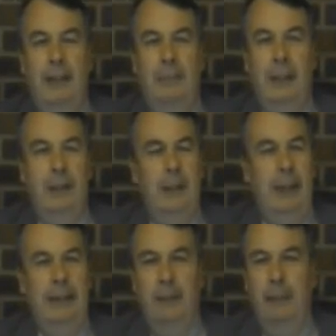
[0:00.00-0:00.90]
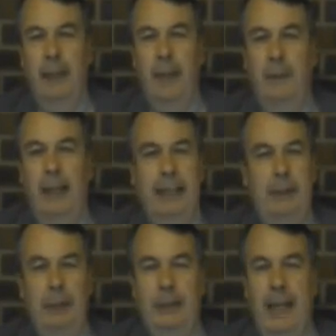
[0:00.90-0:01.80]
Because it means that we don't need
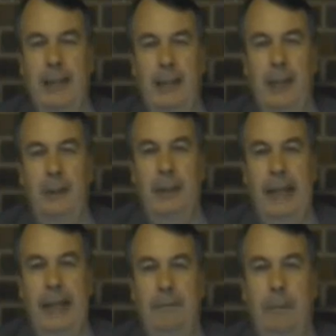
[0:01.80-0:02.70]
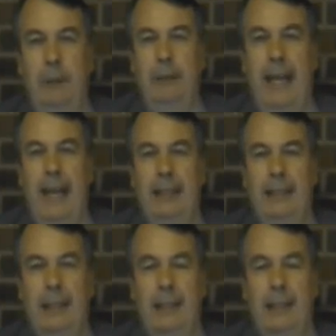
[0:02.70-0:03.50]
to pretend. There's no need for pretense.